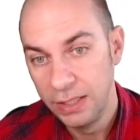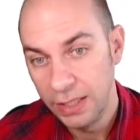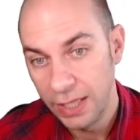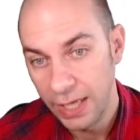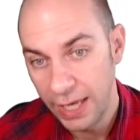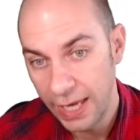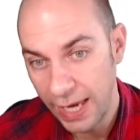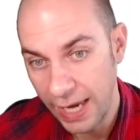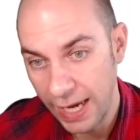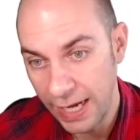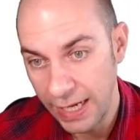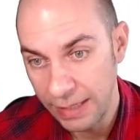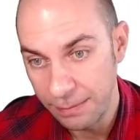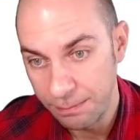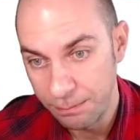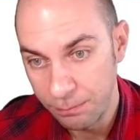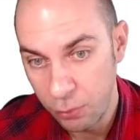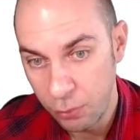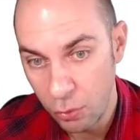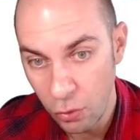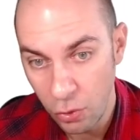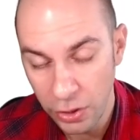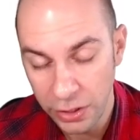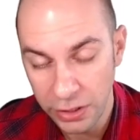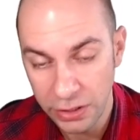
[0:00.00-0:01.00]
a
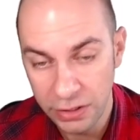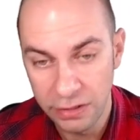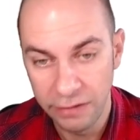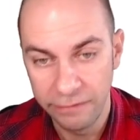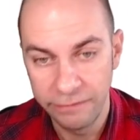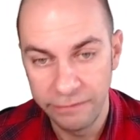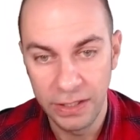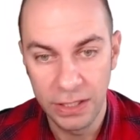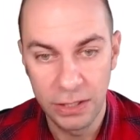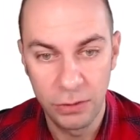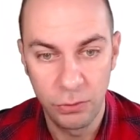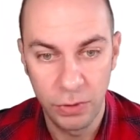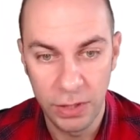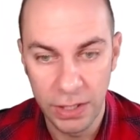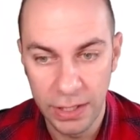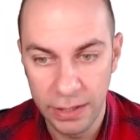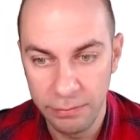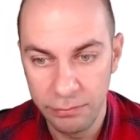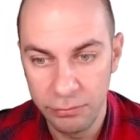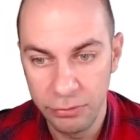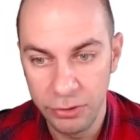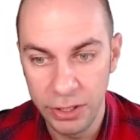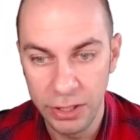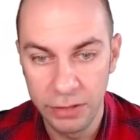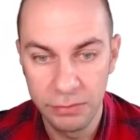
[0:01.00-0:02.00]
point of
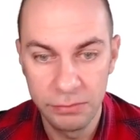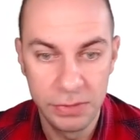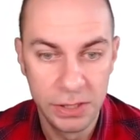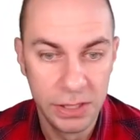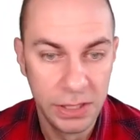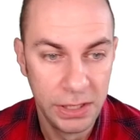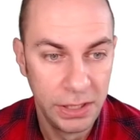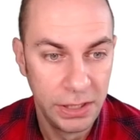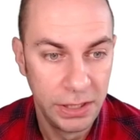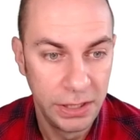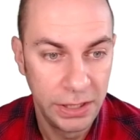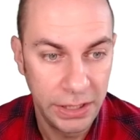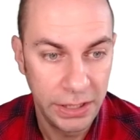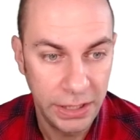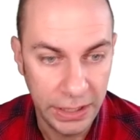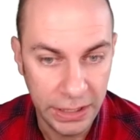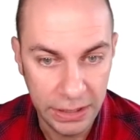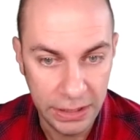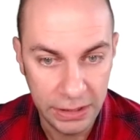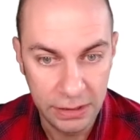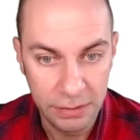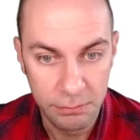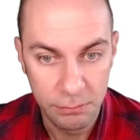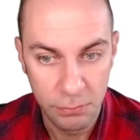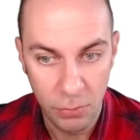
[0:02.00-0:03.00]
equilibrium
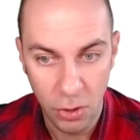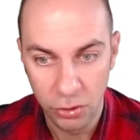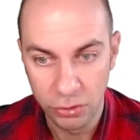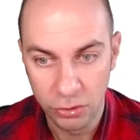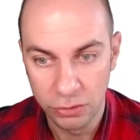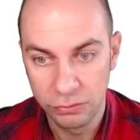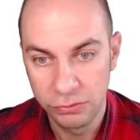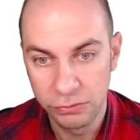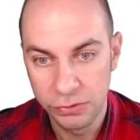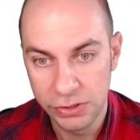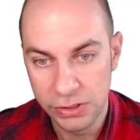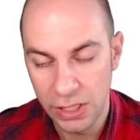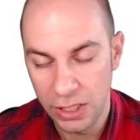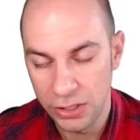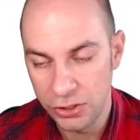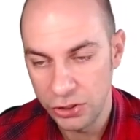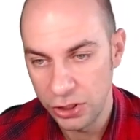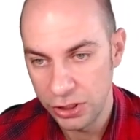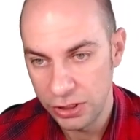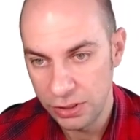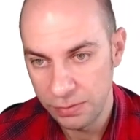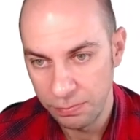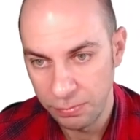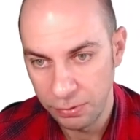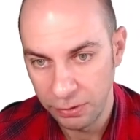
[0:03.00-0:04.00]
in models such
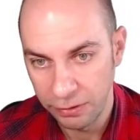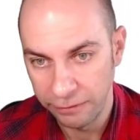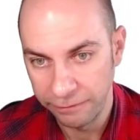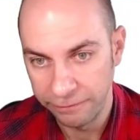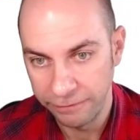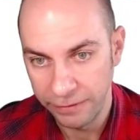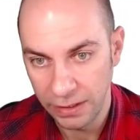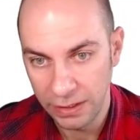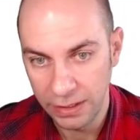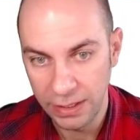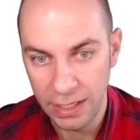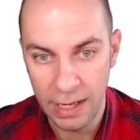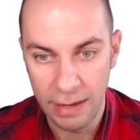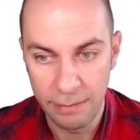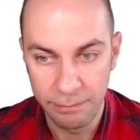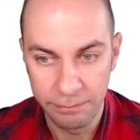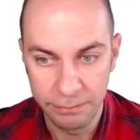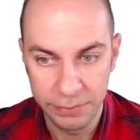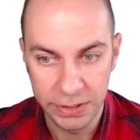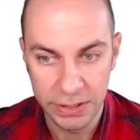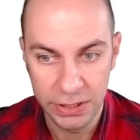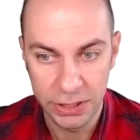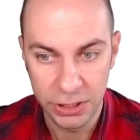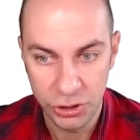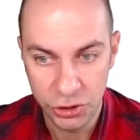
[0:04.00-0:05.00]
as perfect
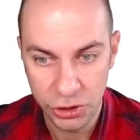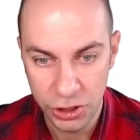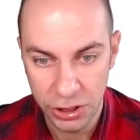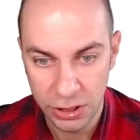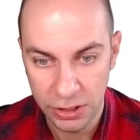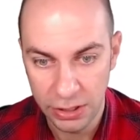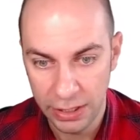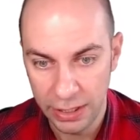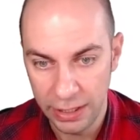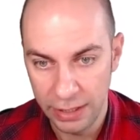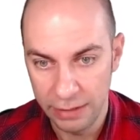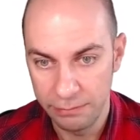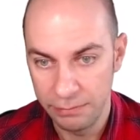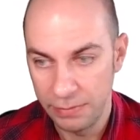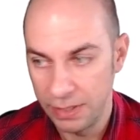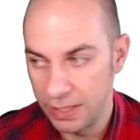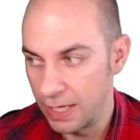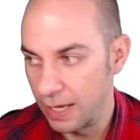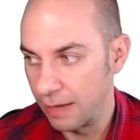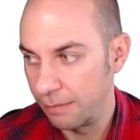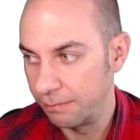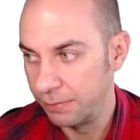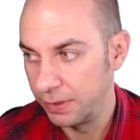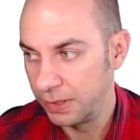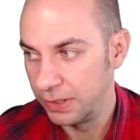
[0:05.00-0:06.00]
competition and
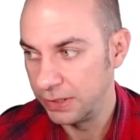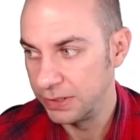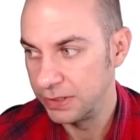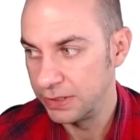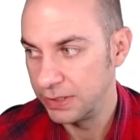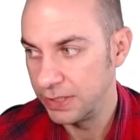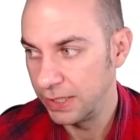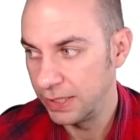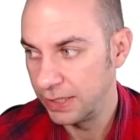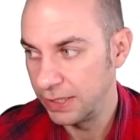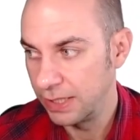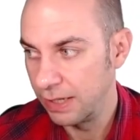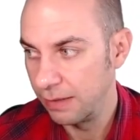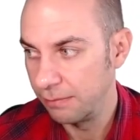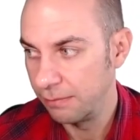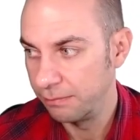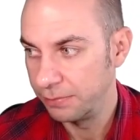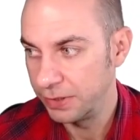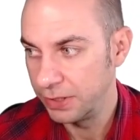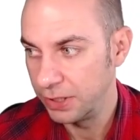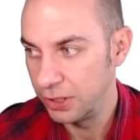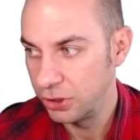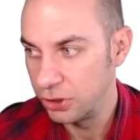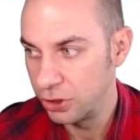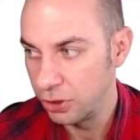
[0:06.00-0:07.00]
monopolistic
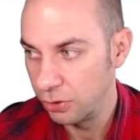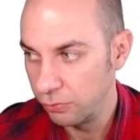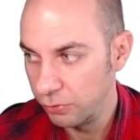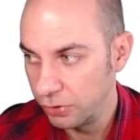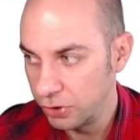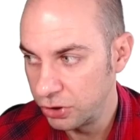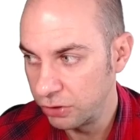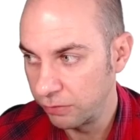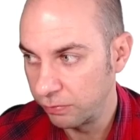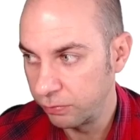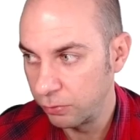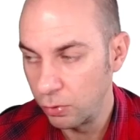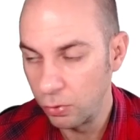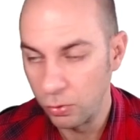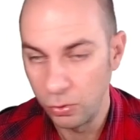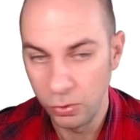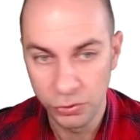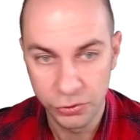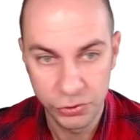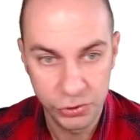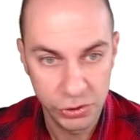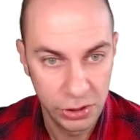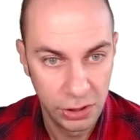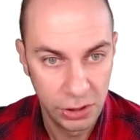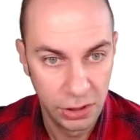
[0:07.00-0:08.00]
competition, which of
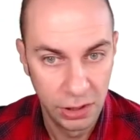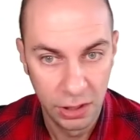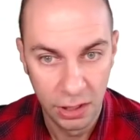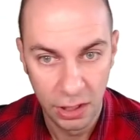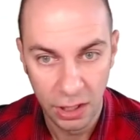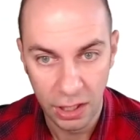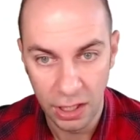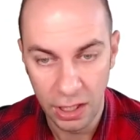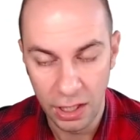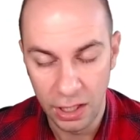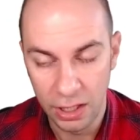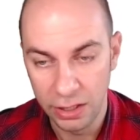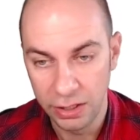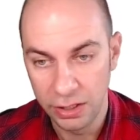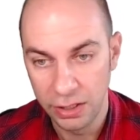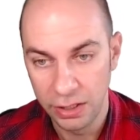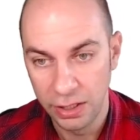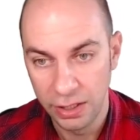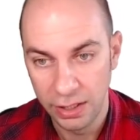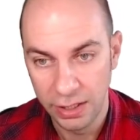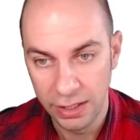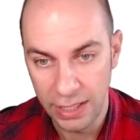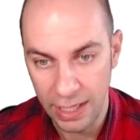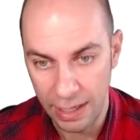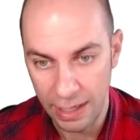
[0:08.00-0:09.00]
course are
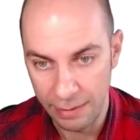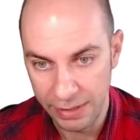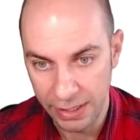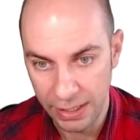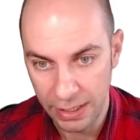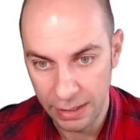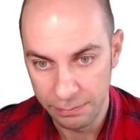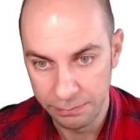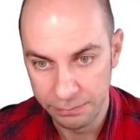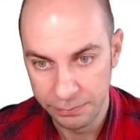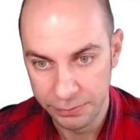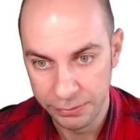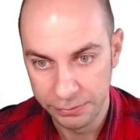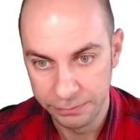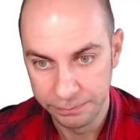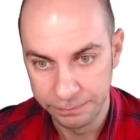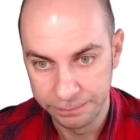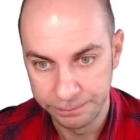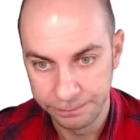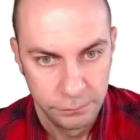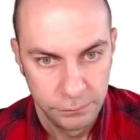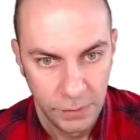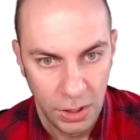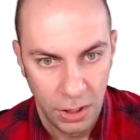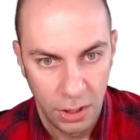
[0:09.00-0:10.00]
coming up.
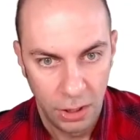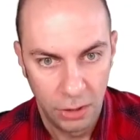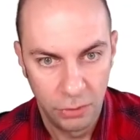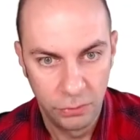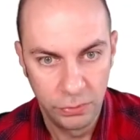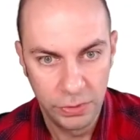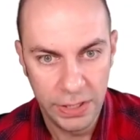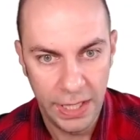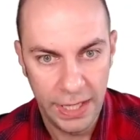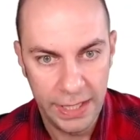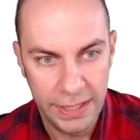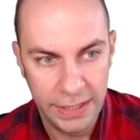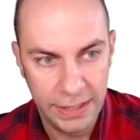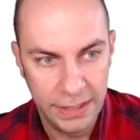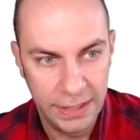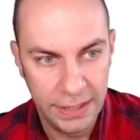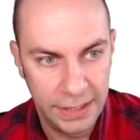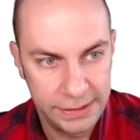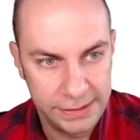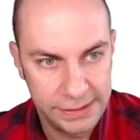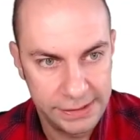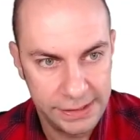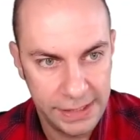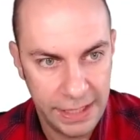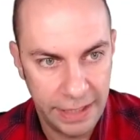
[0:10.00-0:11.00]
Okay,
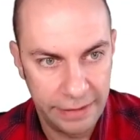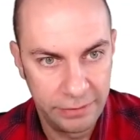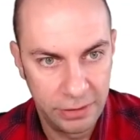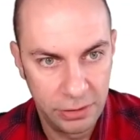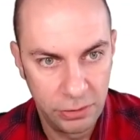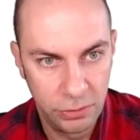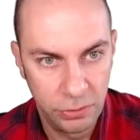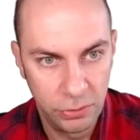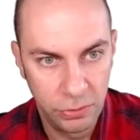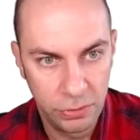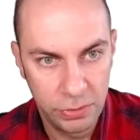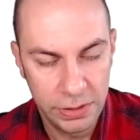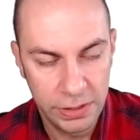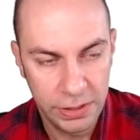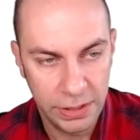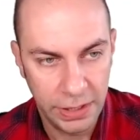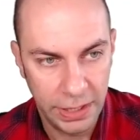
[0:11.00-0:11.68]
let's have a look